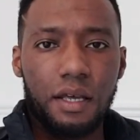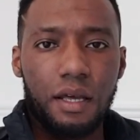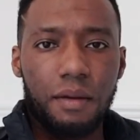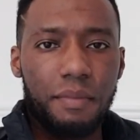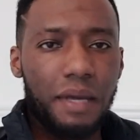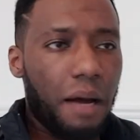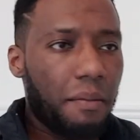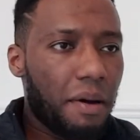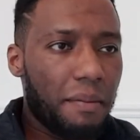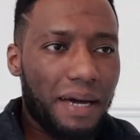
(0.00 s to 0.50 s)

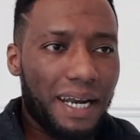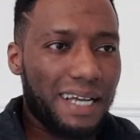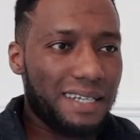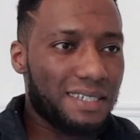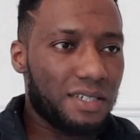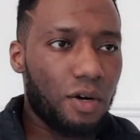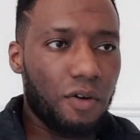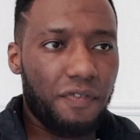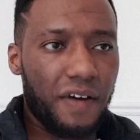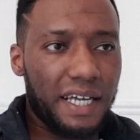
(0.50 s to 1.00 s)
Me, I'm a man, I
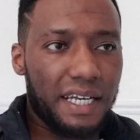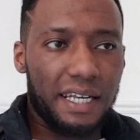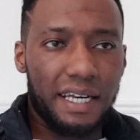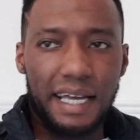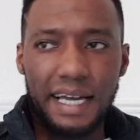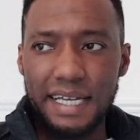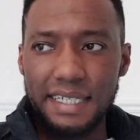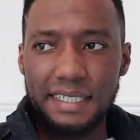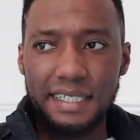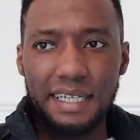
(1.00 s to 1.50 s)

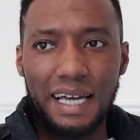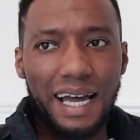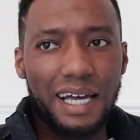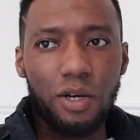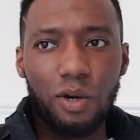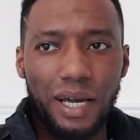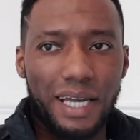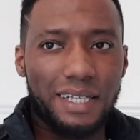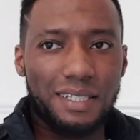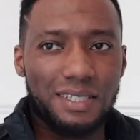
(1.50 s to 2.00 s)
self-analyzing. I
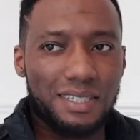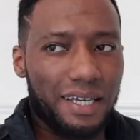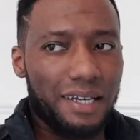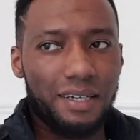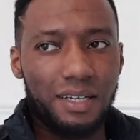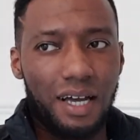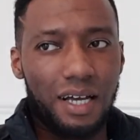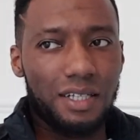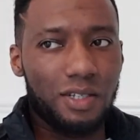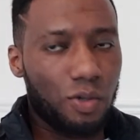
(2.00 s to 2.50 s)
know I ain't
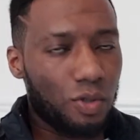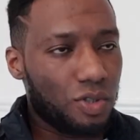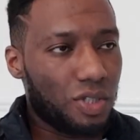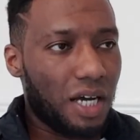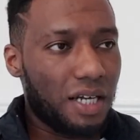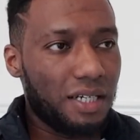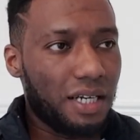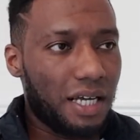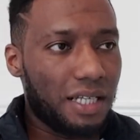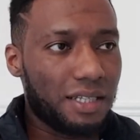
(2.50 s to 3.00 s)
said nothing or
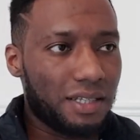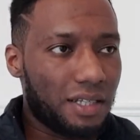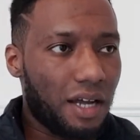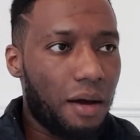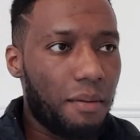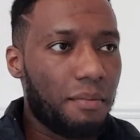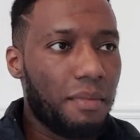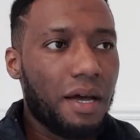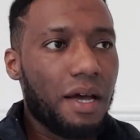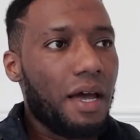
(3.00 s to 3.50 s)
done nothing
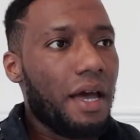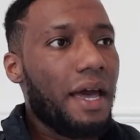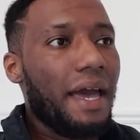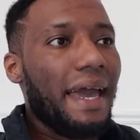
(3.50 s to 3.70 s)
dumb.